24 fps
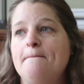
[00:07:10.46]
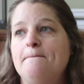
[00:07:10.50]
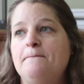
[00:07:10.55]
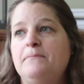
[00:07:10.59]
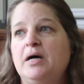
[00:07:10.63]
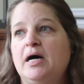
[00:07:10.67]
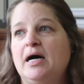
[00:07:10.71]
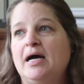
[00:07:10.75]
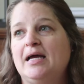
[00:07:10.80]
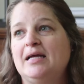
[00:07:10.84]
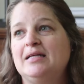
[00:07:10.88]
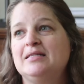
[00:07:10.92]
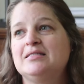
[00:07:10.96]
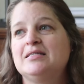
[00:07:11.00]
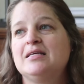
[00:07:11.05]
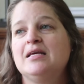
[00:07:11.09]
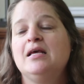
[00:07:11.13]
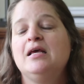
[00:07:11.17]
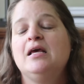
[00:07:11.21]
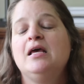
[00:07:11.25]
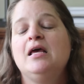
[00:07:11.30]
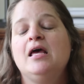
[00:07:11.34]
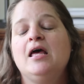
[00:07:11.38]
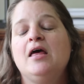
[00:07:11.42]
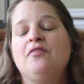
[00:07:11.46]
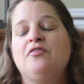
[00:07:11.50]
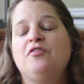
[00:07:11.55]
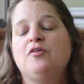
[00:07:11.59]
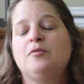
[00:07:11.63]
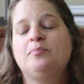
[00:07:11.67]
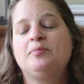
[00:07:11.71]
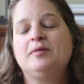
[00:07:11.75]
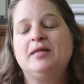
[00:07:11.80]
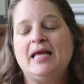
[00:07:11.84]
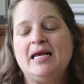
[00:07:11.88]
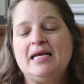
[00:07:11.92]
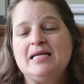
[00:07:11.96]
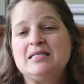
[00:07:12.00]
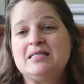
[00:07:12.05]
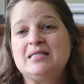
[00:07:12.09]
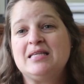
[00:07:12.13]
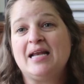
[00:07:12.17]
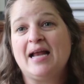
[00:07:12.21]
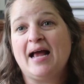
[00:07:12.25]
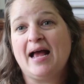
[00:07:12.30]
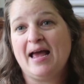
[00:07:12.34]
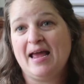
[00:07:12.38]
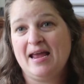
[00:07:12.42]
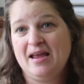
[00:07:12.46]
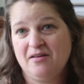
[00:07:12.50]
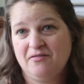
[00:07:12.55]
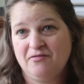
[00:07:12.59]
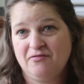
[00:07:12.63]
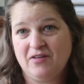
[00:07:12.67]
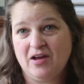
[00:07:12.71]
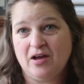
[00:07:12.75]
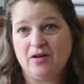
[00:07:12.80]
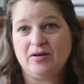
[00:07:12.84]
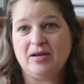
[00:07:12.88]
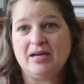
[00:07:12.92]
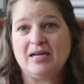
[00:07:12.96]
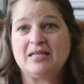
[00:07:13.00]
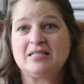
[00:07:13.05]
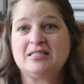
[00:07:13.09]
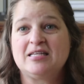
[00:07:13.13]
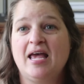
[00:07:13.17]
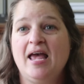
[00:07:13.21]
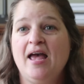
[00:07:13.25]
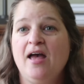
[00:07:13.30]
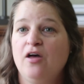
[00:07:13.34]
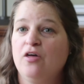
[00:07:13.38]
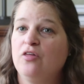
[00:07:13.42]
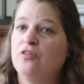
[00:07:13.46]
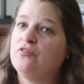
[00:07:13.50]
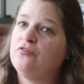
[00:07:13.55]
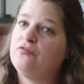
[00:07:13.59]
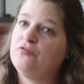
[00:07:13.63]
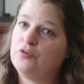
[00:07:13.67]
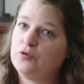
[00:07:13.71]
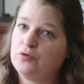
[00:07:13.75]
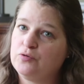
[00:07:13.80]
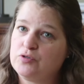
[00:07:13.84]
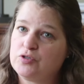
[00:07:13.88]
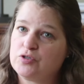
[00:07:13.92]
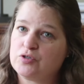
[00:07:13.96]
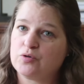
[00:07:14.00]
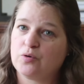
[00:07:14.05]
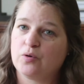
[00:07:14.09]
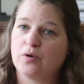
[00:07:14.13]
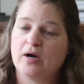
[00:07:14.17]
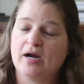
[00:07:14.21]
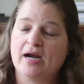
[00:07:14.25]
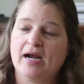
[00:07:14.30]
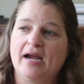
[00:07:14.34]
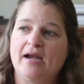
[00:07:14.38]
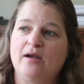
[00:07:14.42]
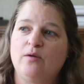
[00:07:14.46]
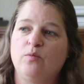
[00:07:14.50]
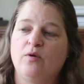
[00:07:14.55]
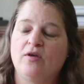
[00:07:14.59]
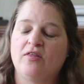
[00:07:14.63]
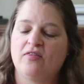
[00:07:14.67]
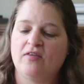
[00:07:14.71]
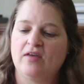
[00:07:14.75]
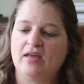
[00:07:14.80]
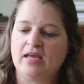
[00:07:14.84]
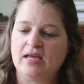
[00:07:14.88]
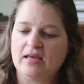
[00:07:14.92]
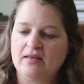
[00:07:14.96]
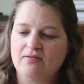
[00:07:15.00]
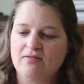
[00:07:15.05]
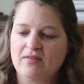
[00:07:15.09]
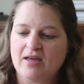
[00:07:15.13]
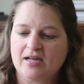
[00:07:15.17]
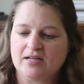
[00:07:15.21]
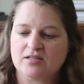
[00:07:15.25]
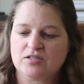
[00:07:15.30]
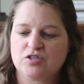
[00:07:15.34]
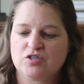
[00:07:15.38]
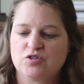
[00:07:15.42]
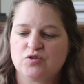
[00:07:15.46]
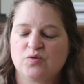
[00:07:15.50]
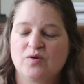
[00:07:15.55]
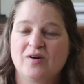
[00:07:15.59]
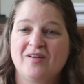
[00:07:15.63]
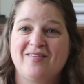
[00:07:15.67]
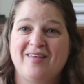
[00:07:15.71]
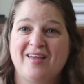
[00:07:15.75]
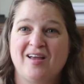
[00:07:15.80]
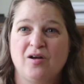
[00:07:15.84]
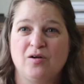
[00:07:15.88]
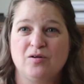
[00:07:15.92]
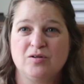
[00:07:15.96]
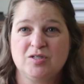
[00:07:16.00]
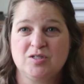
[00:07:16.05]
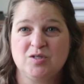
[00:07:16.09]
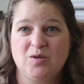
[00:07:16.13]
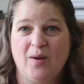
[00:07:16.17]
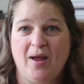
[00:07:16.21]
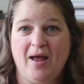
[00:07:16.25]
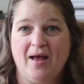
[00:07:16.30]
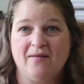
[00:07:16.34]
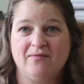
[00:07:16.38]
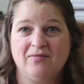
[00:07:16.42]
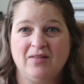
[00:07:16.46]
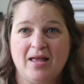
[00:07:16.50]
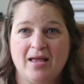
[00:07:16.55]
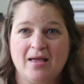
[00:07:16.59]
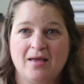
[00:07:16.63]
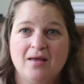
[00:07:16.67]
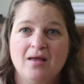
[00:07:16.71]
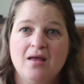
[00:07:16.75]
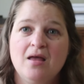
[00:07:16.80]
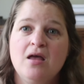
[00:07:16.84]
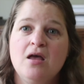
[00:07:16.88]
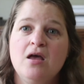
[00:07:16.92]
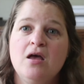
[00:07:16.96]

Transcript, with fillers: But the place that I have found it is a health food store, and within that store they also have like